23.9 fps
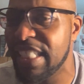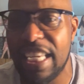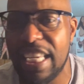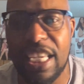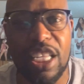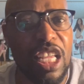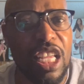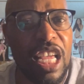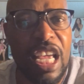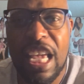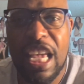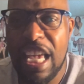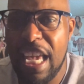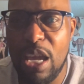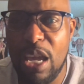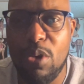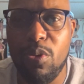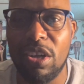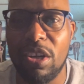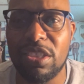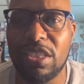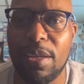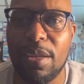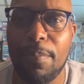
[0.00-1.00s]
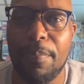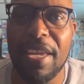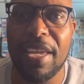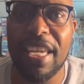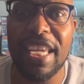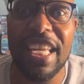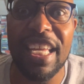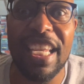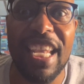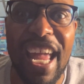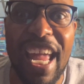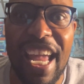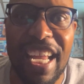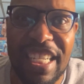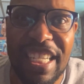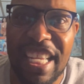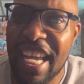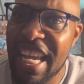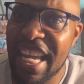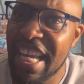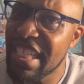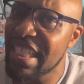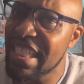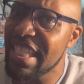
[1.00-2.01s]
He wants to be great.
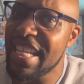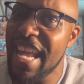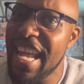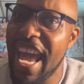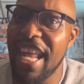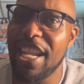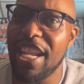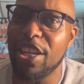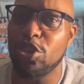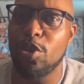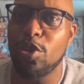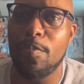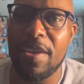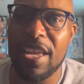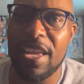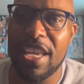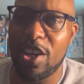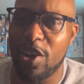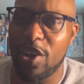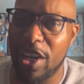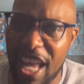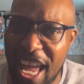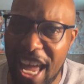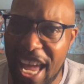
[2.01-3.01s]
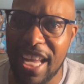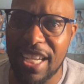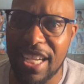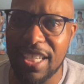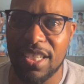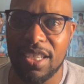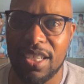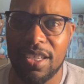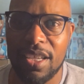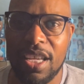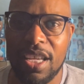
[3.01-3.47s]
He's daring to be great.